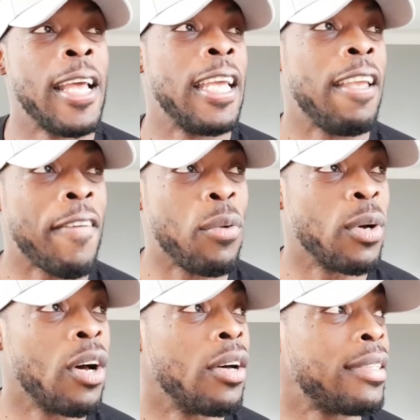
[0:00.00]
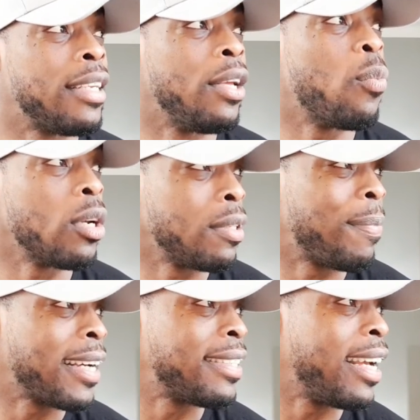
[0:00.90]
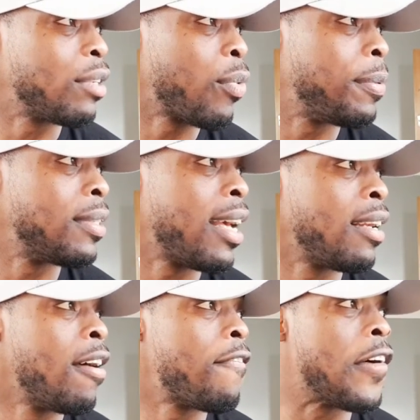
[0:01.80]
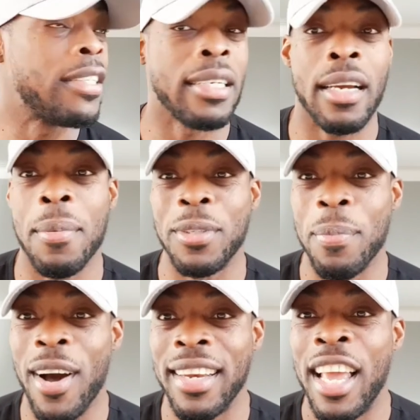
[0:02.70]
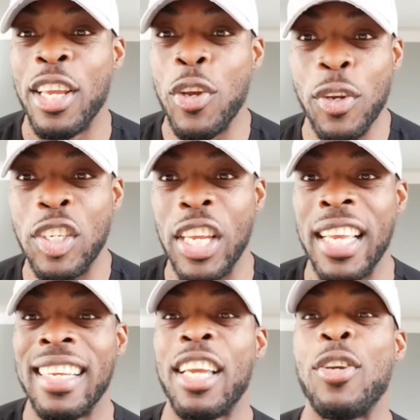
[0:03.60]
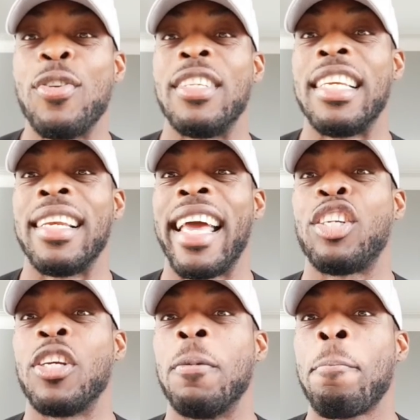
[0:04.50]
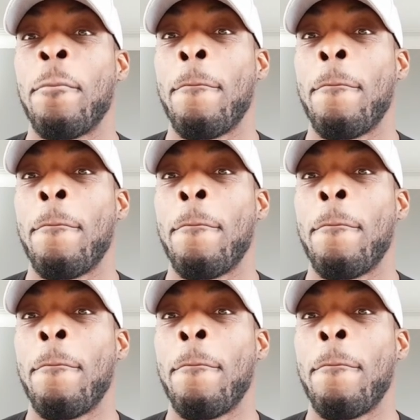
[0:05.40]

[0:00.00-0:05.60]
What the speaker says: If anyone asks you, what does Blacksthetics represent? First thing that comes to mind, Unity, that Unity collection.